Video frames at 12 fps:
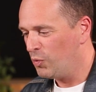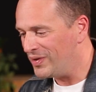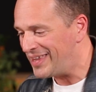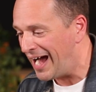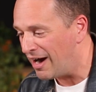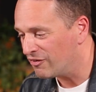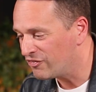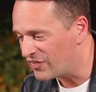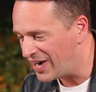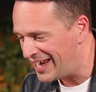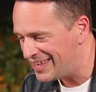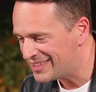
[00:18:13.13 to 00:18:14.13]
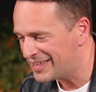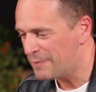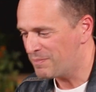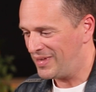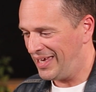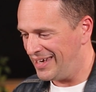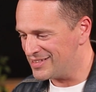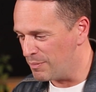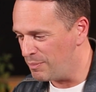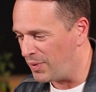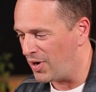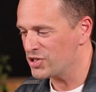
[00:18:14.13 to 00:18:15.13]
Without faith, it is
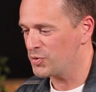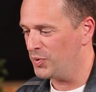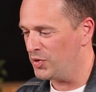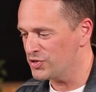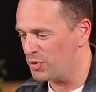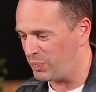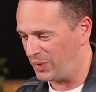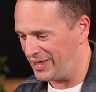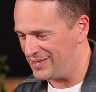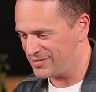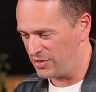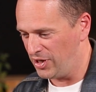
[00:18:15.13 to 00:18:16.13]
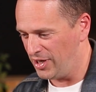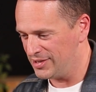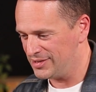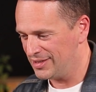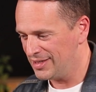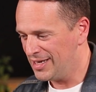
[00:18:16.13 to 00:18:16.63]
impossible to please God